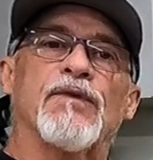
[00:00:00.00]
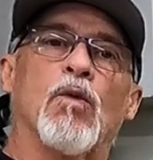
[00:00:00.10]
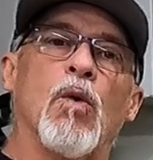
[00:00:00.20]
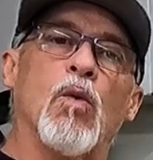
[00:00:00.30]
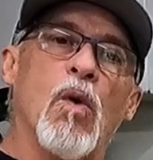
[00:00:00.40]

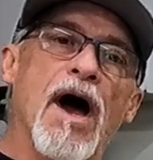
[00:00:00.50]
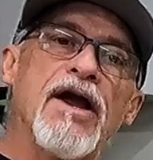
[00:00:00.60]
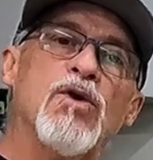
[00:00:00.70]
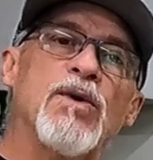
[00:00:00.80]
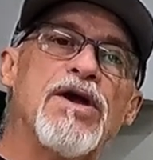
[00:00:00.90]
Well,
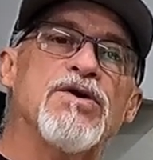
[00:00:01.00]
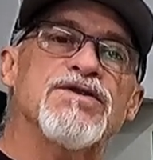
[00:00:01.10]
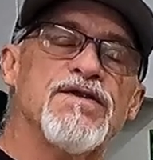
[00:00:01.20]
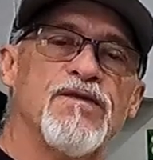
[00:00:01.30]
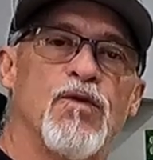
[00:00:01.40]
why do we
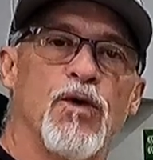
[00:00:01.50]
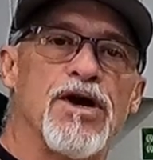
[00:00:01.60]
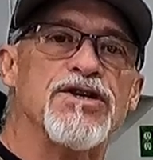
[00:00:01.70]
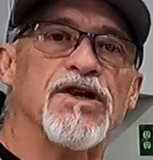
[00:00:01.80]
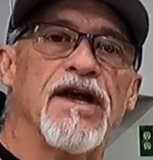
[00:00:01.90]
use the
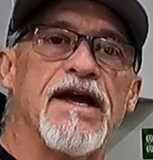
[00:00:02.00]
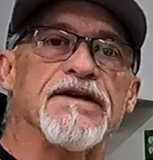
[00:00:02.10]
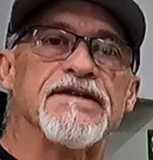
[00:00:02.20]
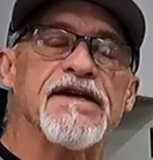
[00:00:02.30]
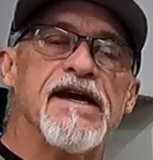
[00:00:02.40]
4-inch
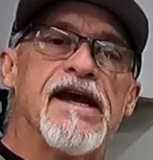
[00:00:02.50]
lens?